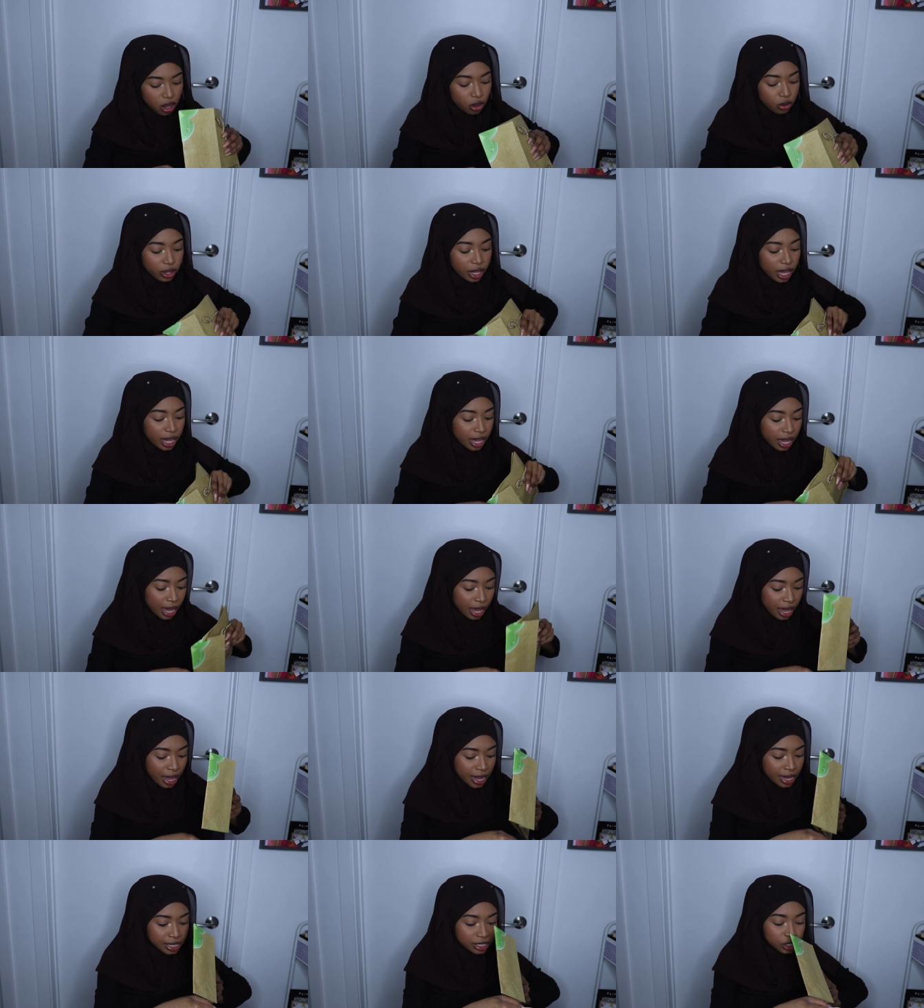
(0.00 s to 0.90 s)
Okay
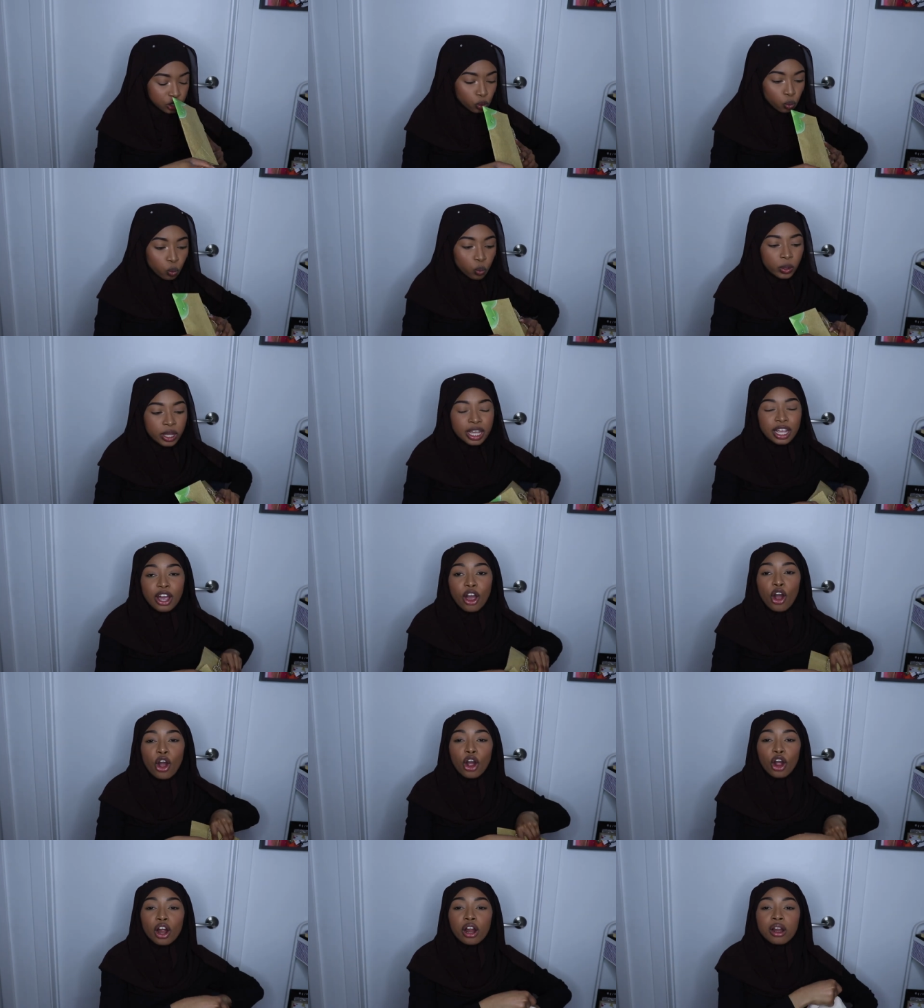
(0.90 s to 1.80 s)
guys, we
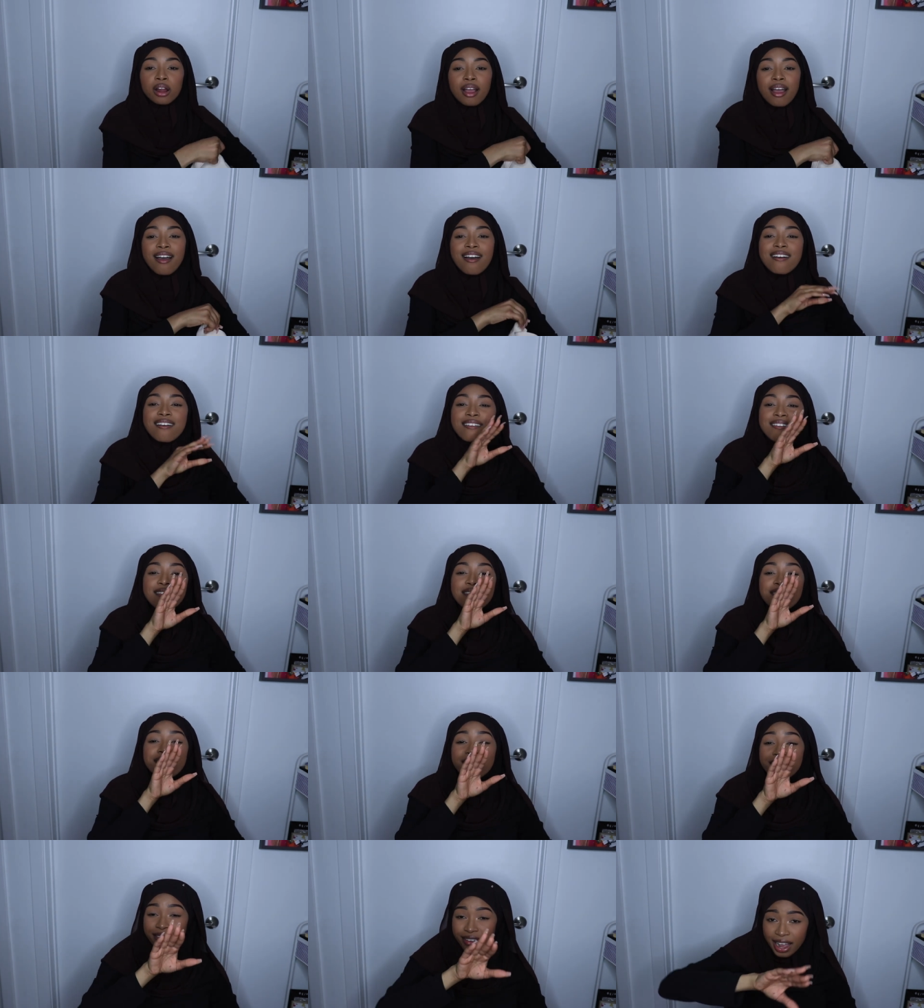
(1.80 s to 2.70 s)
are
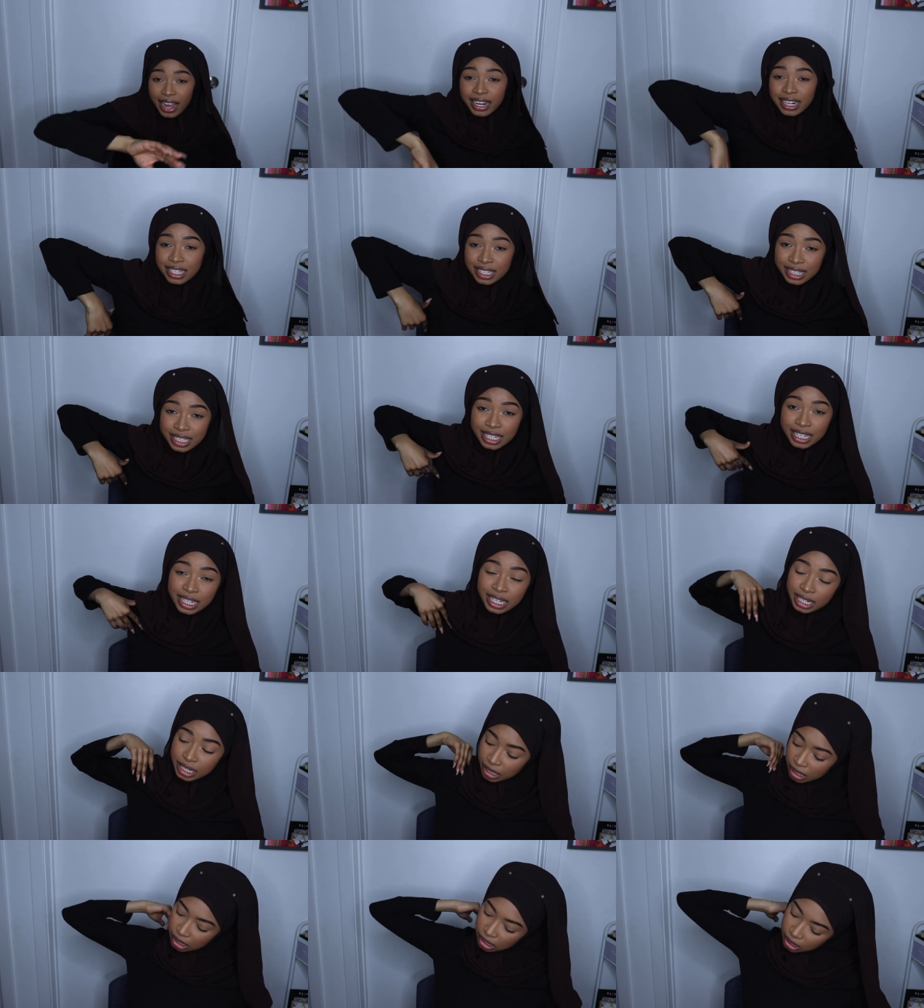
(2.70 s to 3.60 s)

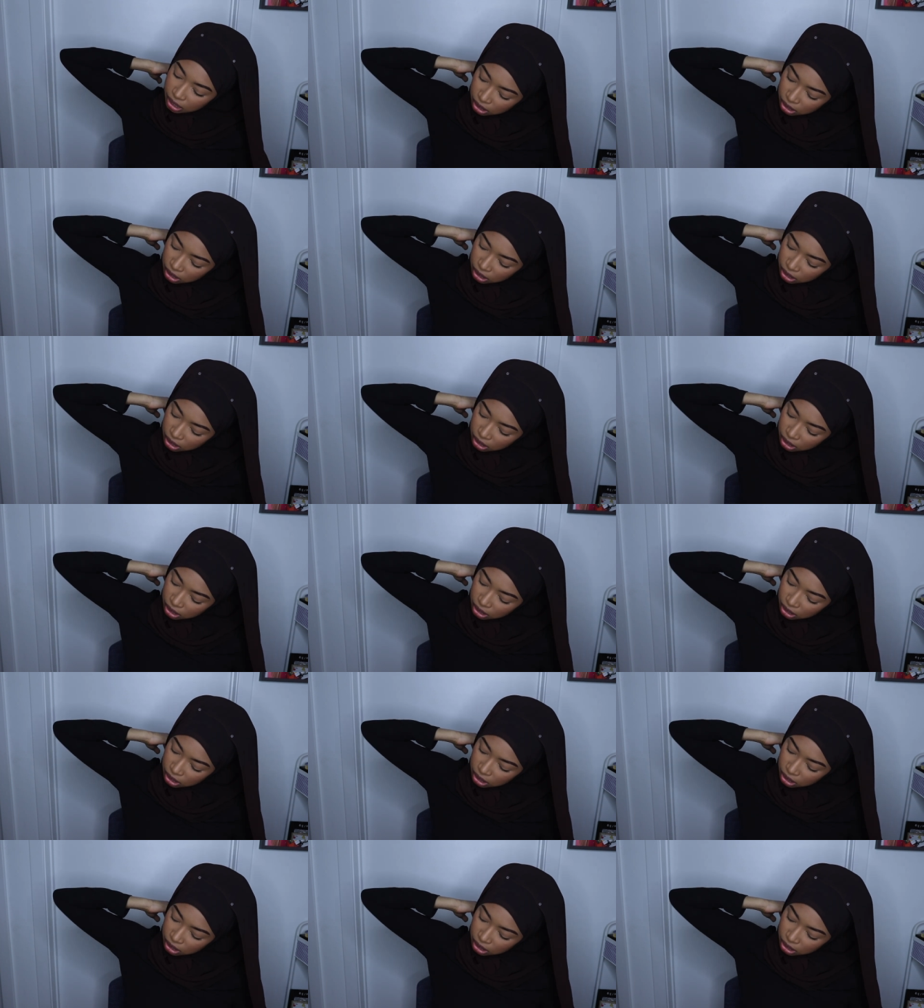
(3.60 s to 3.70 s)
finally